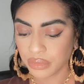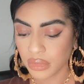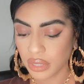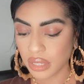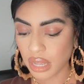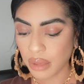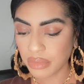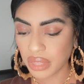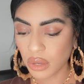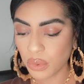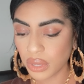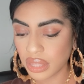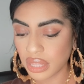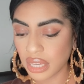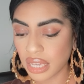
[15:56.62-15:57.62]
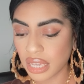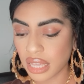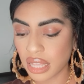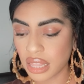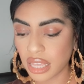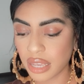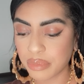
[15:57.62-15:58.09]
Something with the
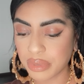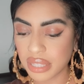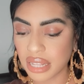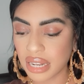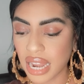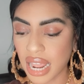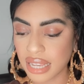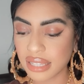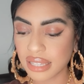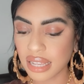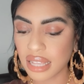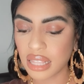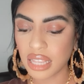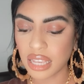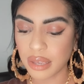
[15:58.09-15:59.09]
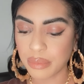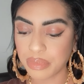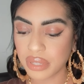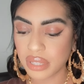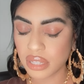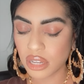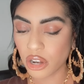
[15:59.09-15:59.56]
eclipse, the next
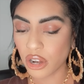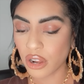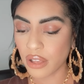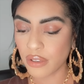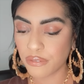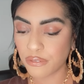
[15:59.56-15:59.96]
eclipse, or a